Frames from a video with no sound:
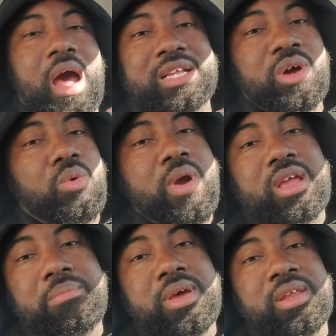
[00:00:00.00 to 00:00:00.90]
I don't
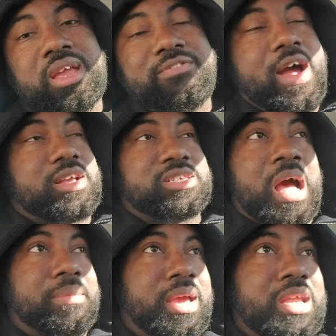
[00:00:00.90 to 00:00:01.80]
recommend it. If I can
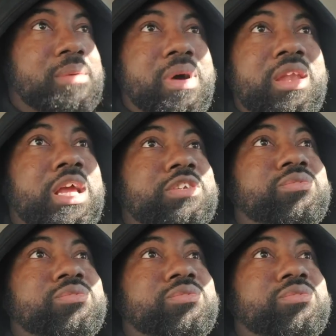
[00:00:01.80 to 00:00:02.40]
stop any of my niggas